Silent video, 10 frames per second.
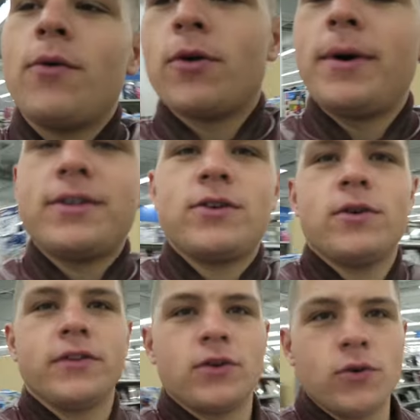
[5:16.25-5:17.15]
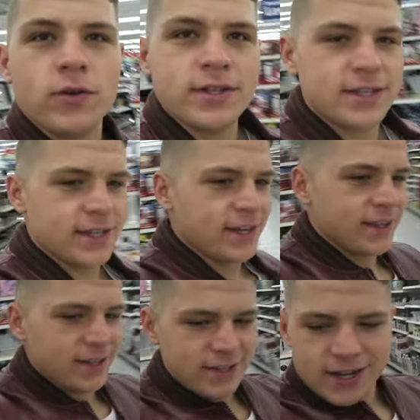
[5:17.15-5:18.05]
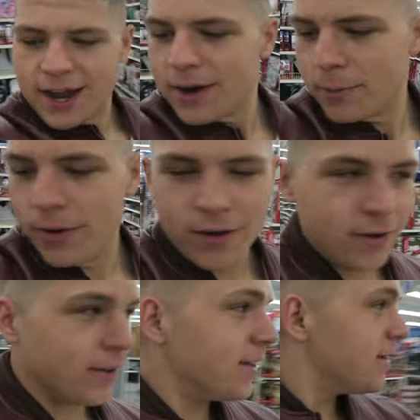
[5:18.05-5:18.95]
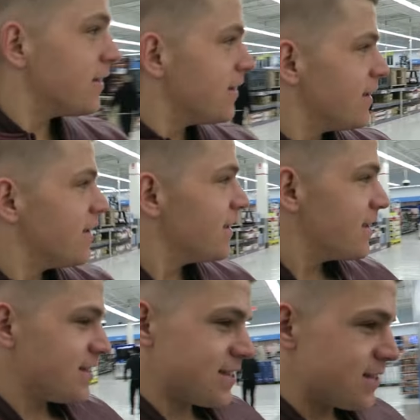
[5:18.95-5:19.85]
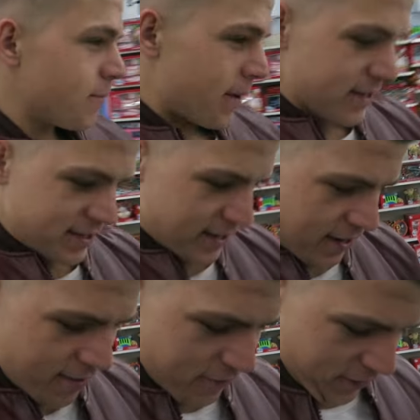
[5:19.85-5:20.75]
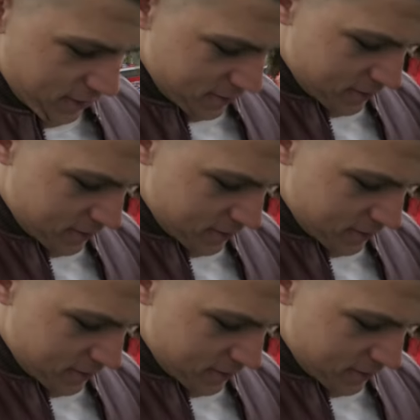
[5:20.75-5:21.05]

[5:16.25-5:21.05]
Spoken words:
we're about to go on the coolest thing in the entire mall. This is the best thing ever.